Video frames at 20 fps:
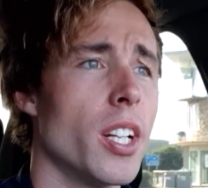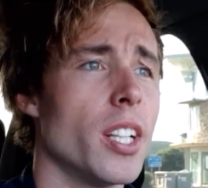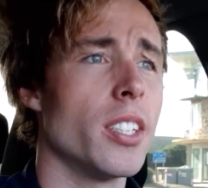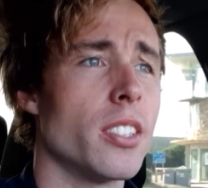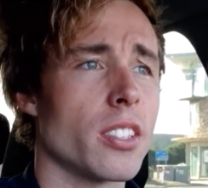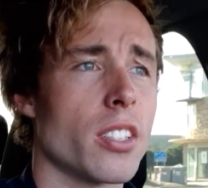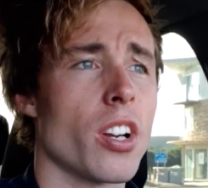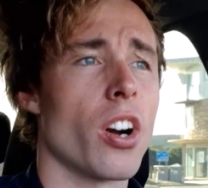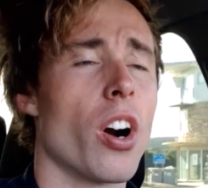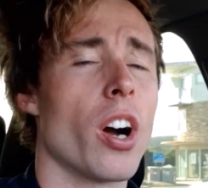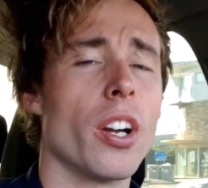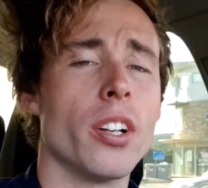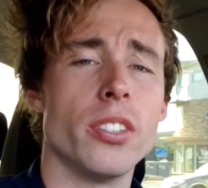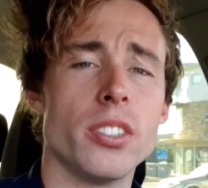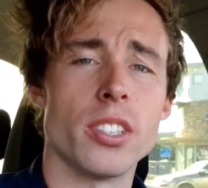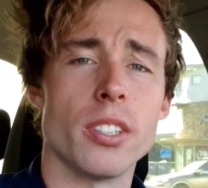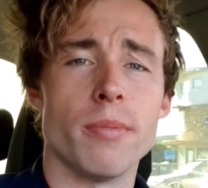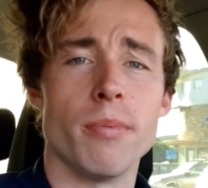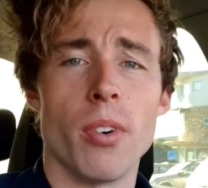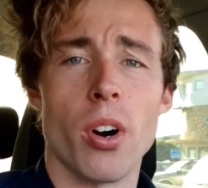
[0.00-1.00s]
he's a guy
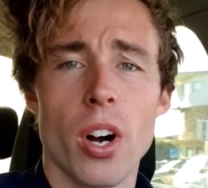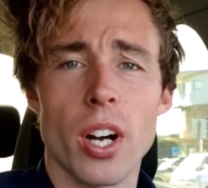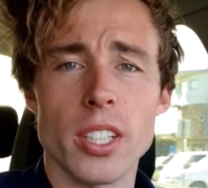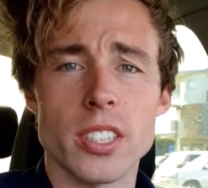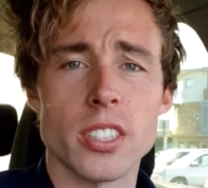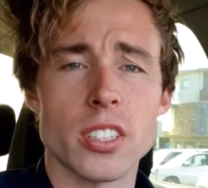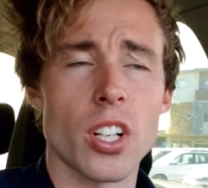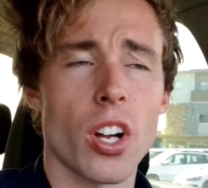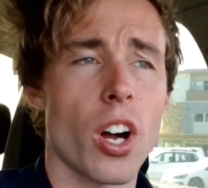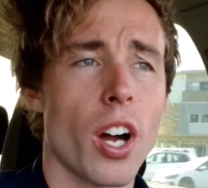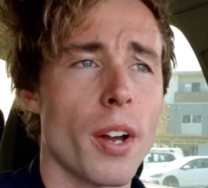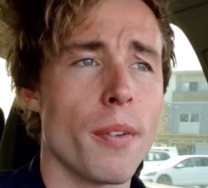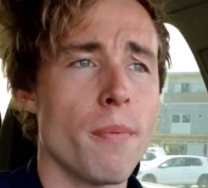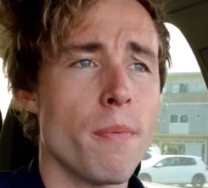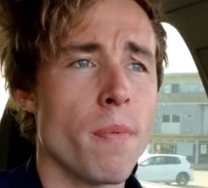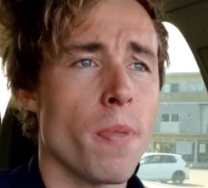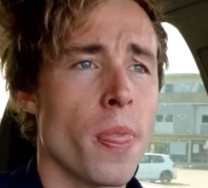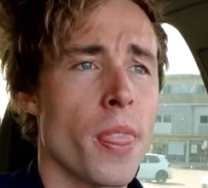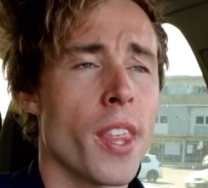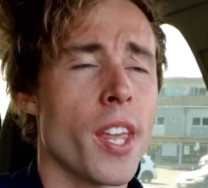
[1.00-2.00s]
who's in my side,
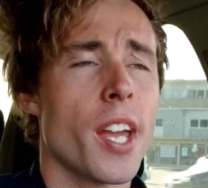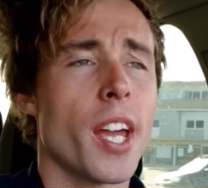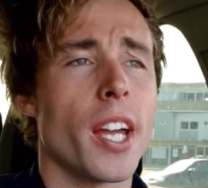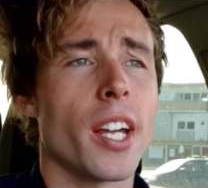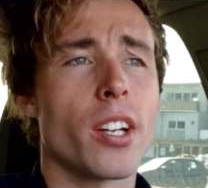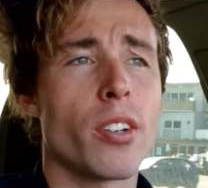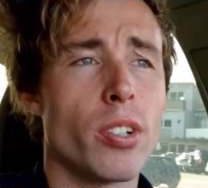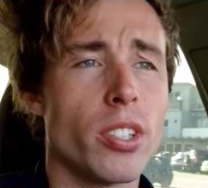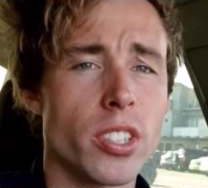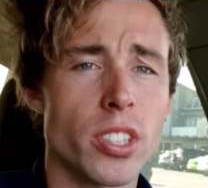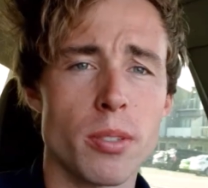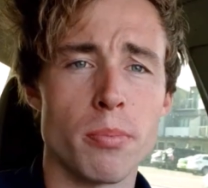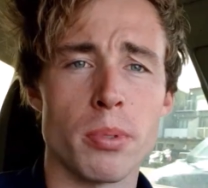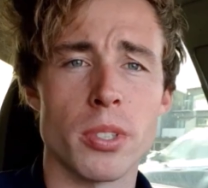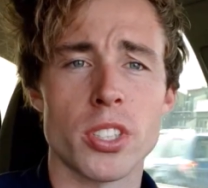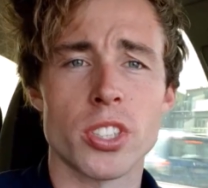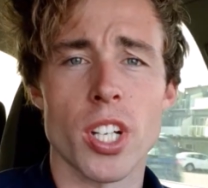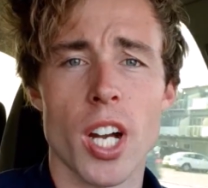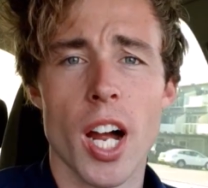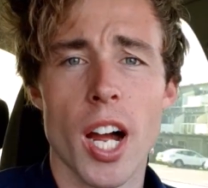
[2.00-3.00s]
and Christian
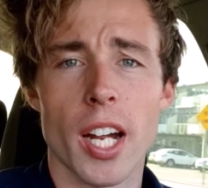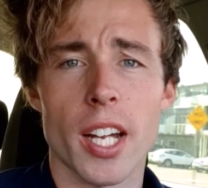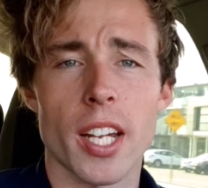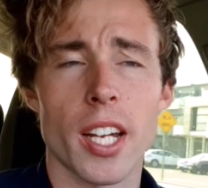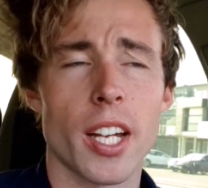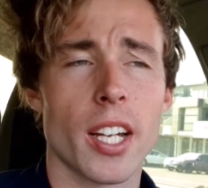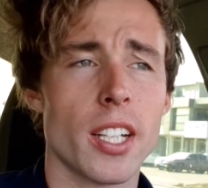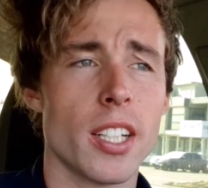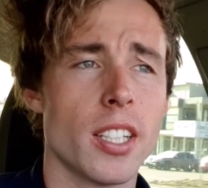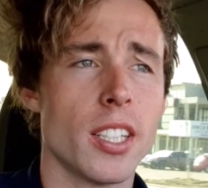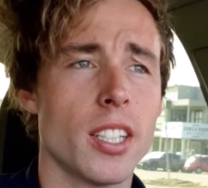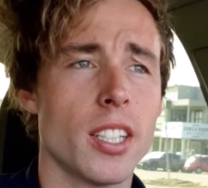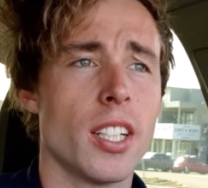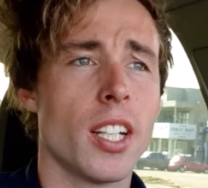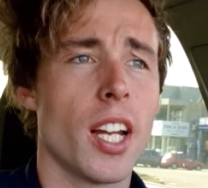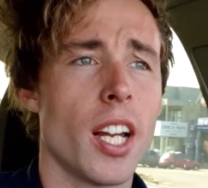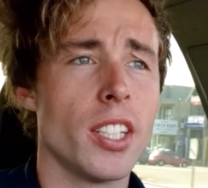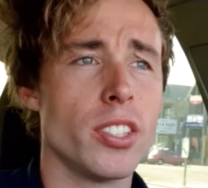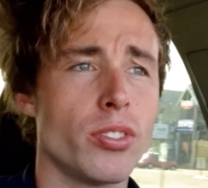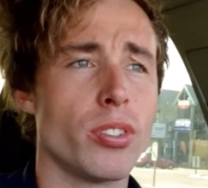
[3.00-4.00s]
Petrarca
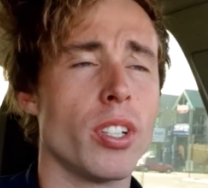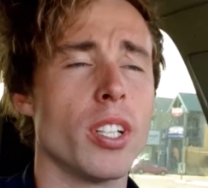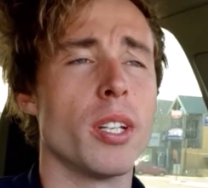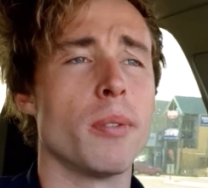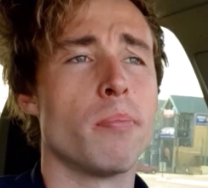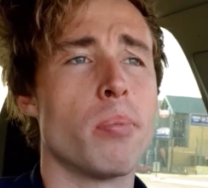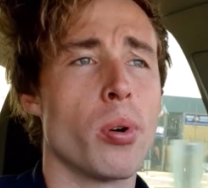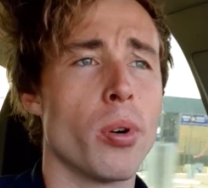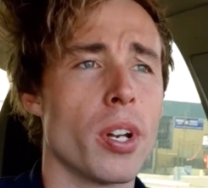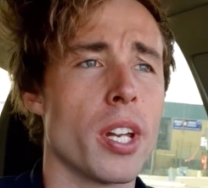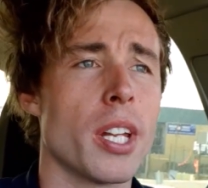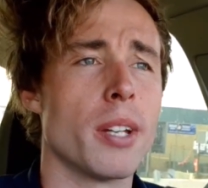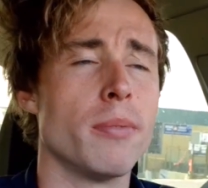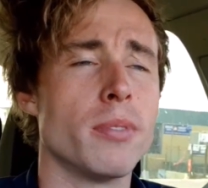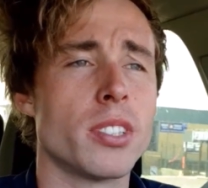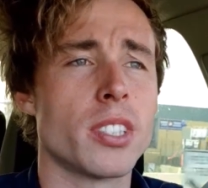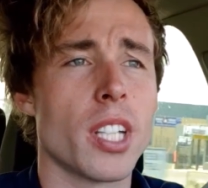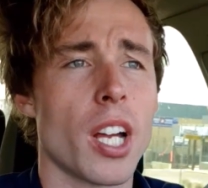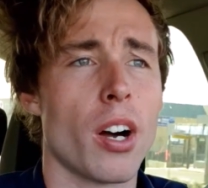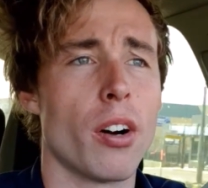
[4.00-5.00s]
has really put
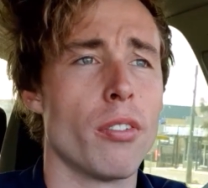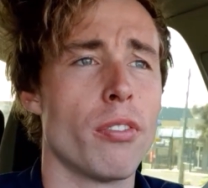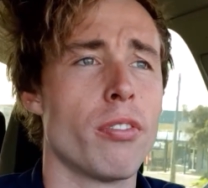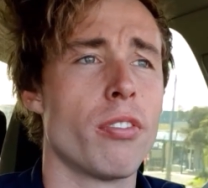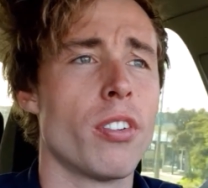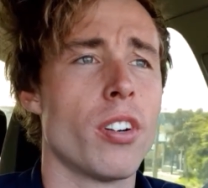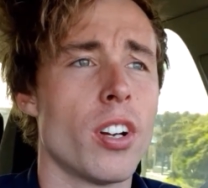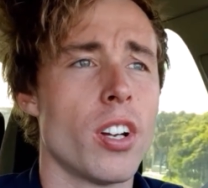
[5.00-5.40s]
himself